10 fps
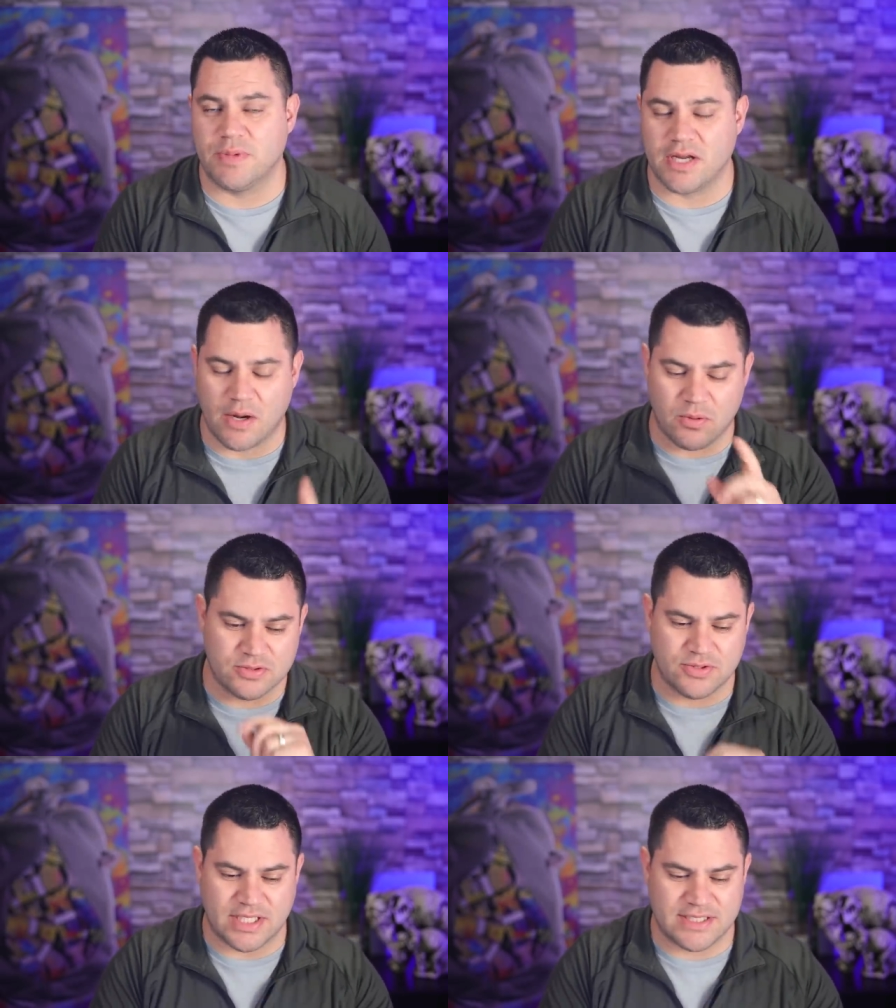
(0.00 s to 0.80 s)
but I will
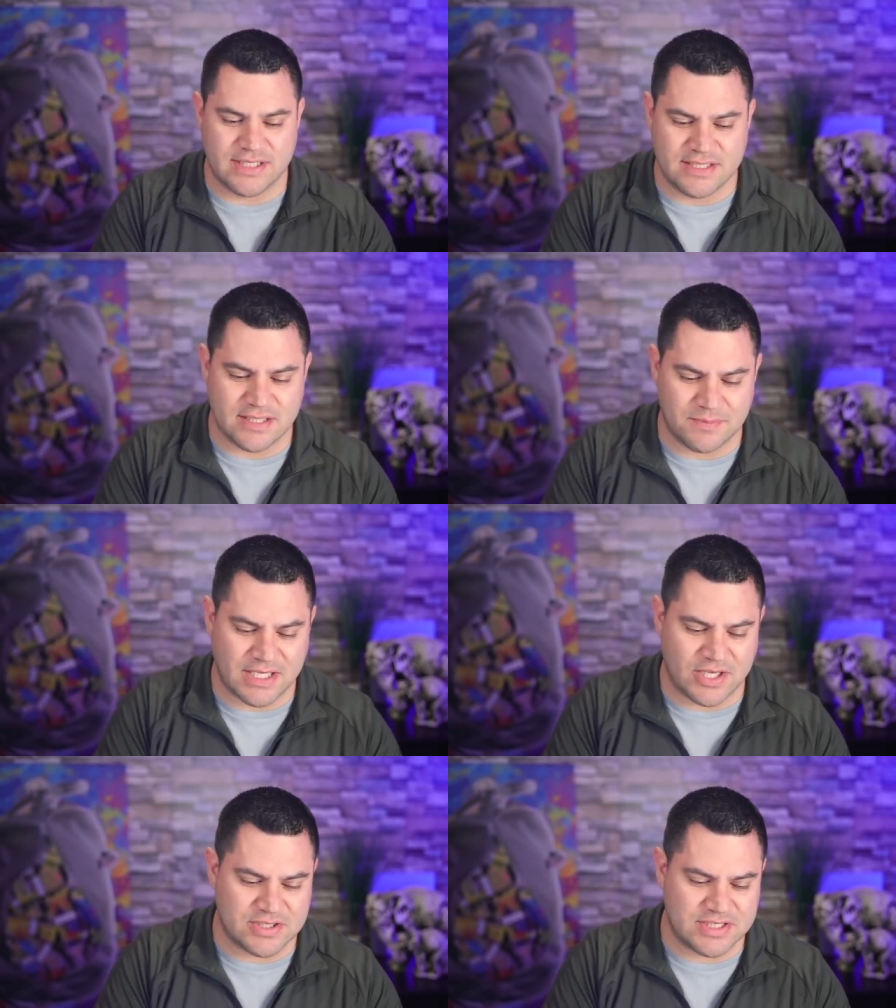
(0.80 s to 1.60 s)
address
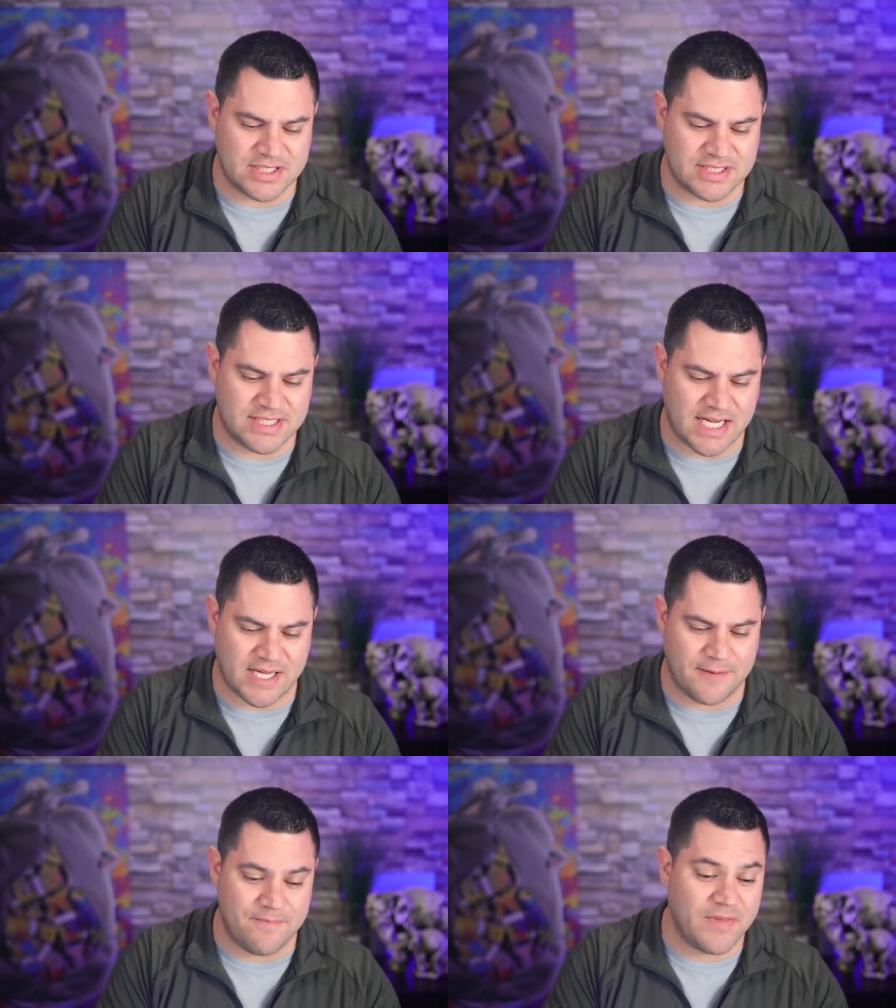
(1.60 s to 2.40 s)
something else in just a second.